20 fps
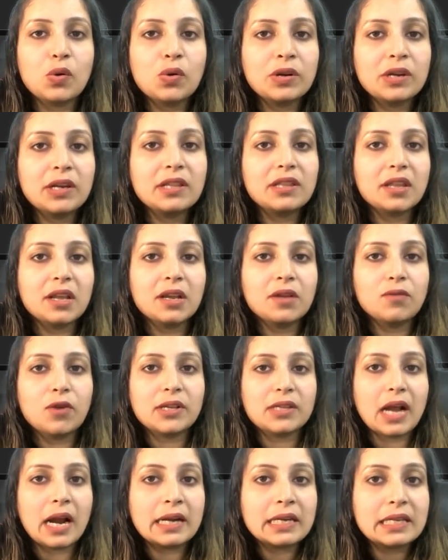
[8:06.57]
Only thing
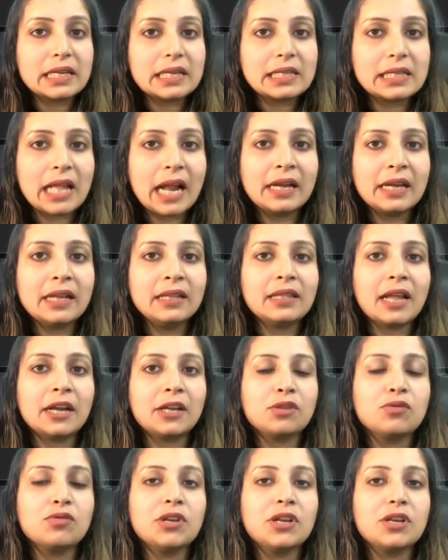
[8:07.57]
was understanding
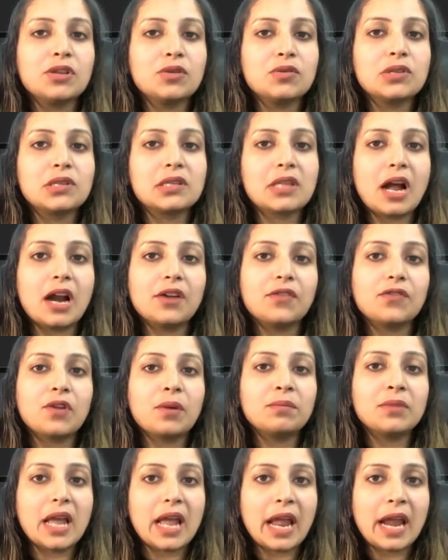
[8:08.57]
that you need to start
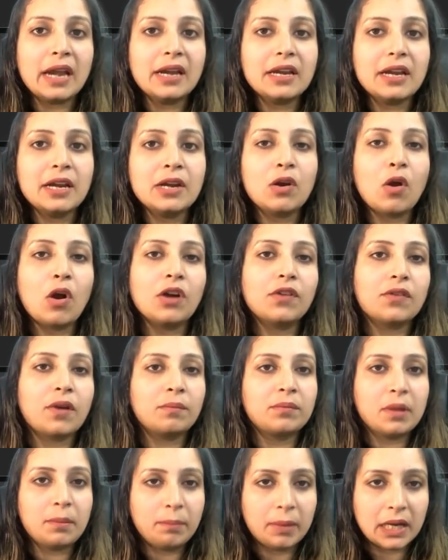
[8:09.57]
from the end and not
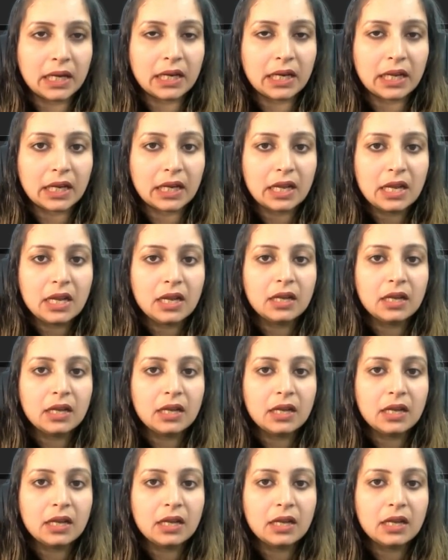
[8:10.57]
from the beginning.